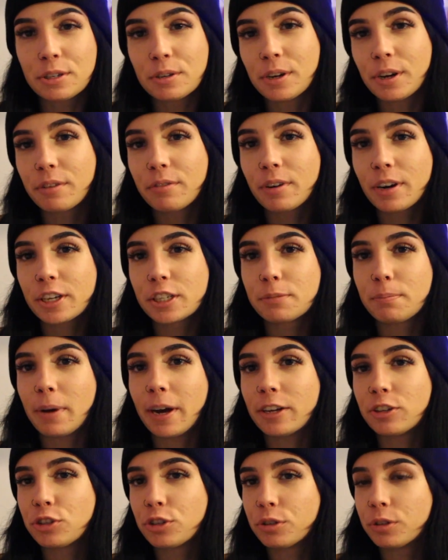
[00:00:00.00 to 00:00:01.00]
Too Good For Us
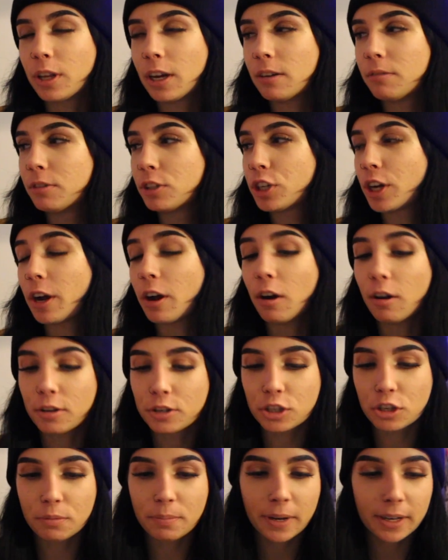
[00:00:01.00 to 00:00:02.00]
by True Love, which I
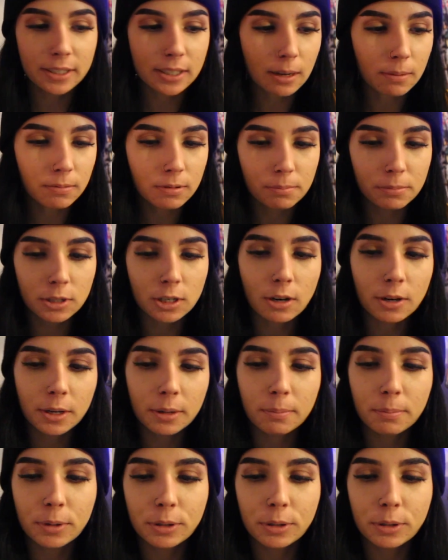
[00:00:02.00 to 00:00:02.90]
also picked up from Sonic